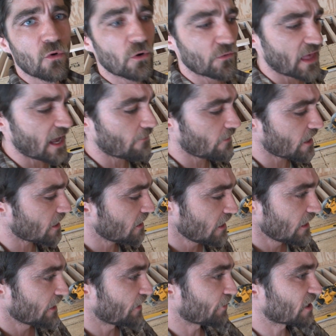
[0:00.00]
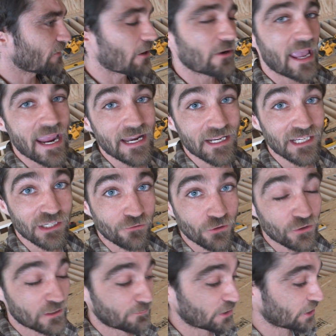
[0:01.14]
more that way. There's about 80
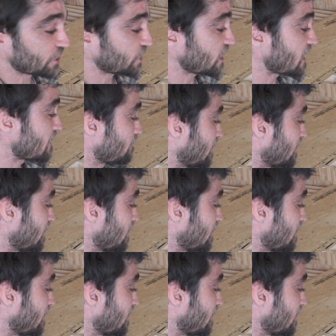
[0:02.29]
screws per sheet